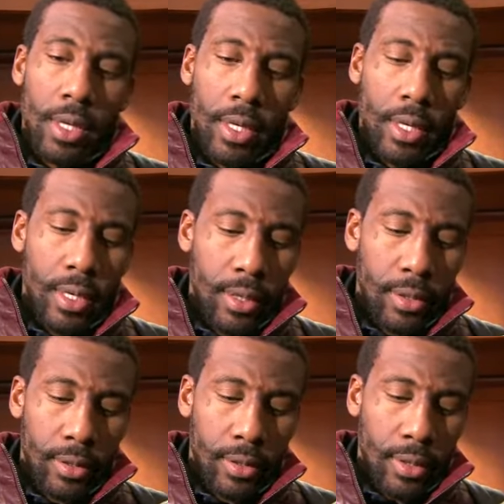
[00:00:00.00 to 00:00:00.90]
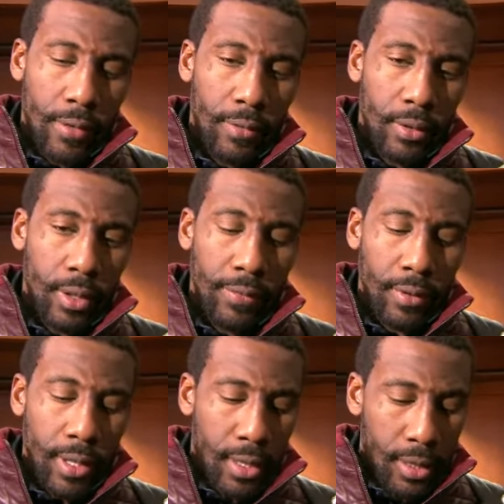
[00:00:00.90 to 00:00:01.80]
Yeah, it's definitely
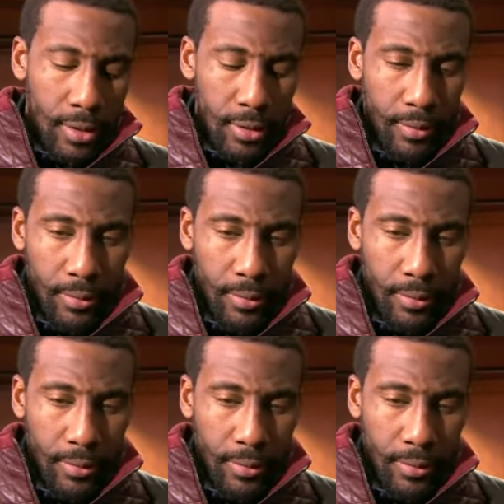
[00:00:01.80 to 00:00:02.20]
not easy.